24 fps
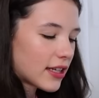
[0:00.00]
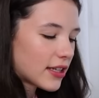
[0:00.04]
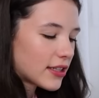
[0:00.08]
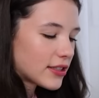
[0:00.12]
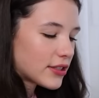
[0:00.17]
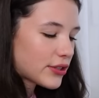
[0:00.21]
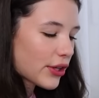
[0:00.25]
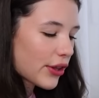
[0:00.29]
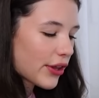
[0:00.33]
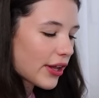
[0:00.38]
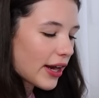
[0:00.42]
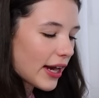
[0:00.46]

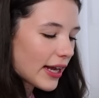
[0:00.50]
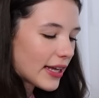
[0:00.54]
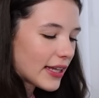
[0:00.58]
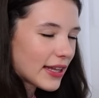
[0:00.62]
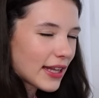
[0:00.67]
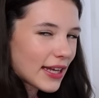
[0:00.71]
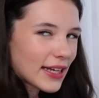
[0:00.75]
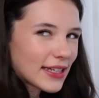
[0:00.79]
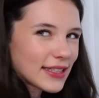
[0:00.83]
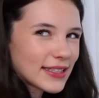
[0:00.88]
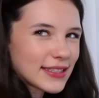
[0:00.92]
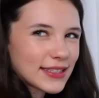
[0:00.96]
so that I can
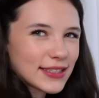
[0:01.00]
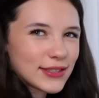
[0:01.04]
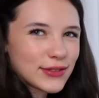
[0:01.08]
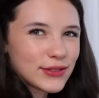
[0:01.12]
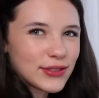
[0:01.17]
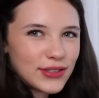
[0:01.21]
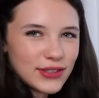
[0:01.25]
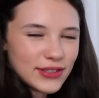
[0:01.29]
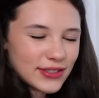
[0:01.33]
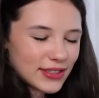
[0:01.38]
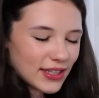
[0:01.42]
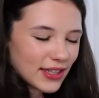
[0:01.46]
like still
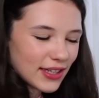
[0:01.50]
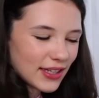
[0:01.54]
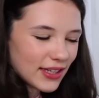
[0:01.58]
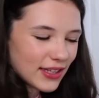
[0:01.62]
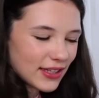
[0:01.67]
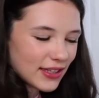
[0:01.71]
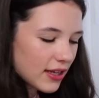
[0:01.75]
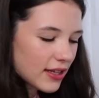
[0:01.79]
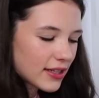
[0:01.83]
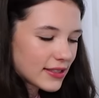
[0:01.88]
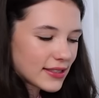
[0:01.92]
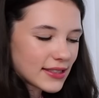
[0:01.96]
use it.
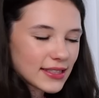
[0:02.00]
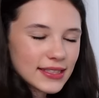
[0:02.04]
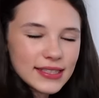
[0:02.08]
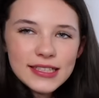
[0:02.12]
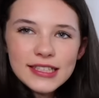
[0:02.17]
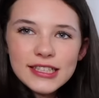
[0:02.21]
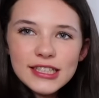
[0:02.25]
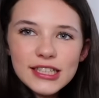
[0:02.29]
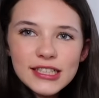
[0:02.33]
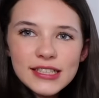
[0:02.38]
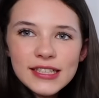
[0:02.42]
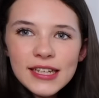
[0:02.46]
Cause this
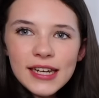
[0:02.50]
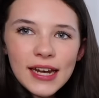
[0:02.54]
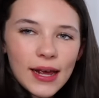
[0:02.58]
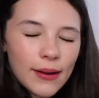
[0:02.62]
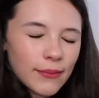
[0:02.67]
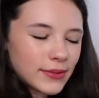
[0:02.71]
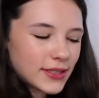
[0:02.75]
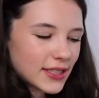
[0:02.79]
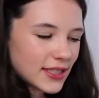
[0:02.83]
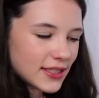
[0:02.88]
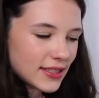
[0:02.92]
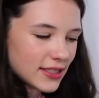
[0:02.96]
is just an
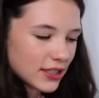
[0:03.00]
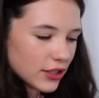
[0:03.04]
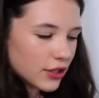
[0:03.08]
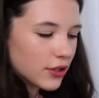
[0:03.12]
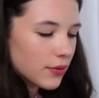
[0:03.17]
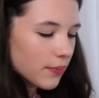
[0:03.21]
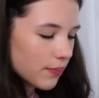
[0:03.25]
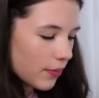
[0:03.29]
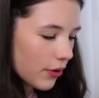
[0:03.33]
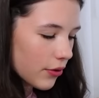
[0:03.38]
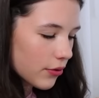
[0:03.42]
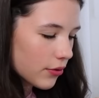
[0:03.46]
empty
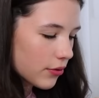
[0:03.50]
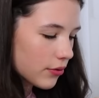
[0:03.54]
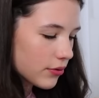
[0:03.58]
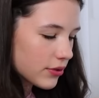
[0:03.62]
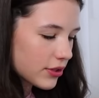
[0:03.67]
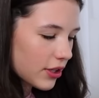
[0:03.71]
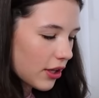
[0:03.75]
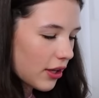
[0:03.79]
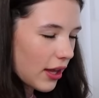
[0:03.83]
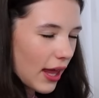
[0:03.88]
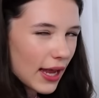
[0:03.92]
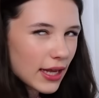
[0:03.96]
serum bottle.
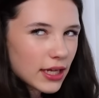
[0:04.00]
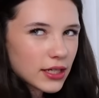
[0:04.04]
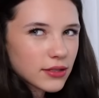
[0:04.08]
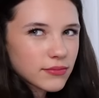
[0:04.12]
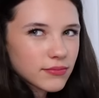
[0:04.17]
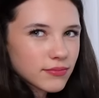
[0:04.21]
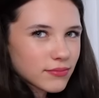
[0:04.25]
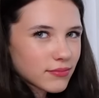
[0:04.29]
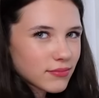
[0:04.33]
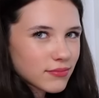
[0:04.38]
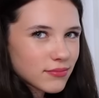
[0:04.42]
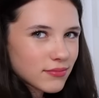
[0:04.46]
So like
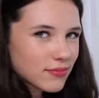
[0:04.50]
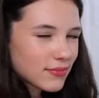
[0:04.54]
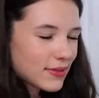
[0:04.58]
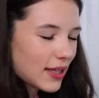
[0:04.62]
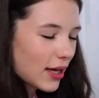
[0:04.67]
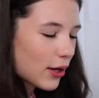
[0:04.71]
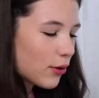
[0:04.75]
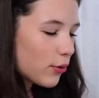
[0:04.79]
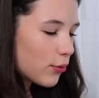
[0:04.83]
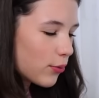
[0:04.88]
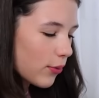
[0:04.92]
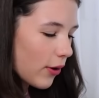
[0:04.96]

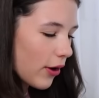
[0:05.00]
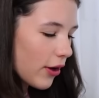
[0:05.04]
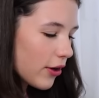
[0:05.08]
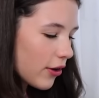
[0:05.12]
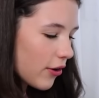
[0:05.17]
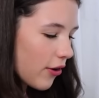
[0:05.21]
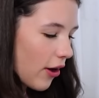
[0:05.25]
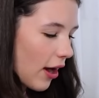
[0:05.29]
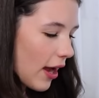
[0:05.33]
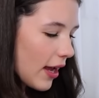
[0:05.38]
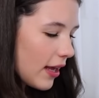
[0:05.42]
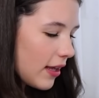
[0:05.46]
that'll
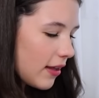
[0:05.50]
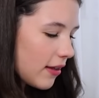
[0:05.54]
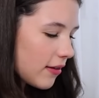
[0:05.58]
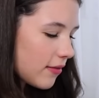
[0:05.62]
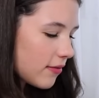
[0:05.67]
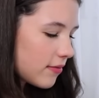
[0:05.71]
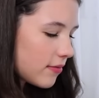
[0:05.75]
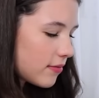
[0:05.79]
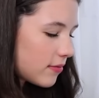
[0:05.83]
work, right?